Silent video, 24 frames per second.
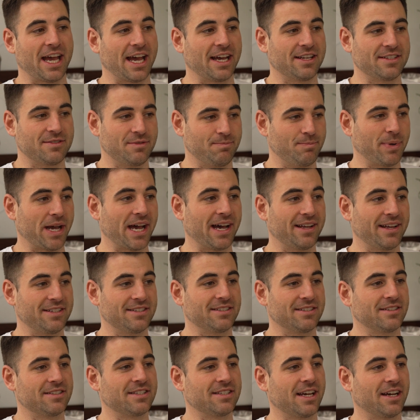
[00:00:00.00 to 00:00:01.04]
as bad
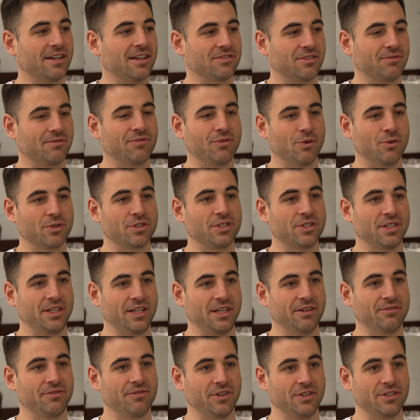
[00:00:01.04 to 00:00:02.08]
as it sounds,
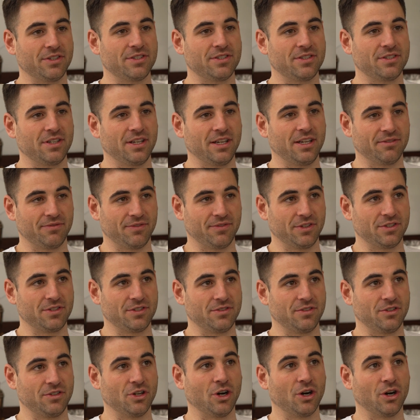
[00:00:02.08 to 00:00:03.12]
unfortunately, if
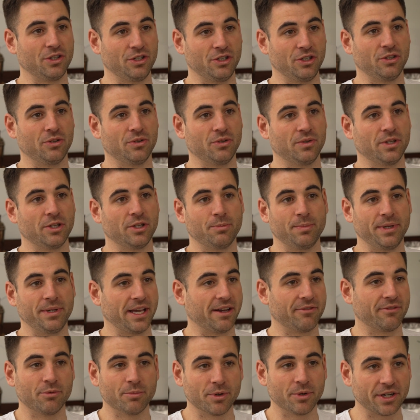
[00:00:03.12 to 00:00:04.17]
it's not you, it'll be
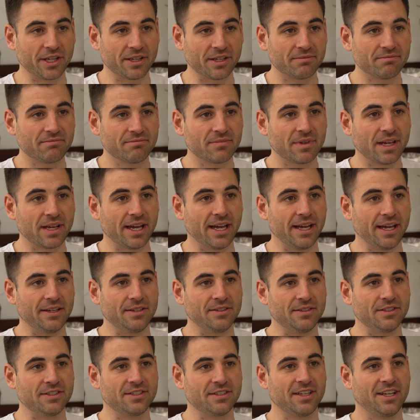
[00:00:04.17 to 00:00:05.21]
everybody.
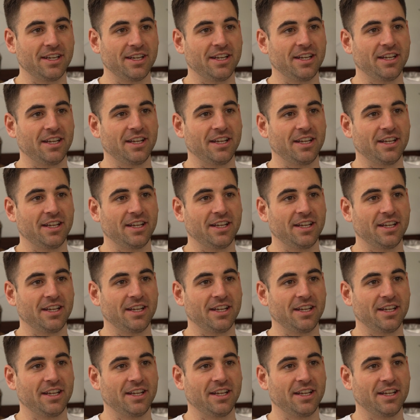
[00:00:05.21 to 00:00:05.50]
And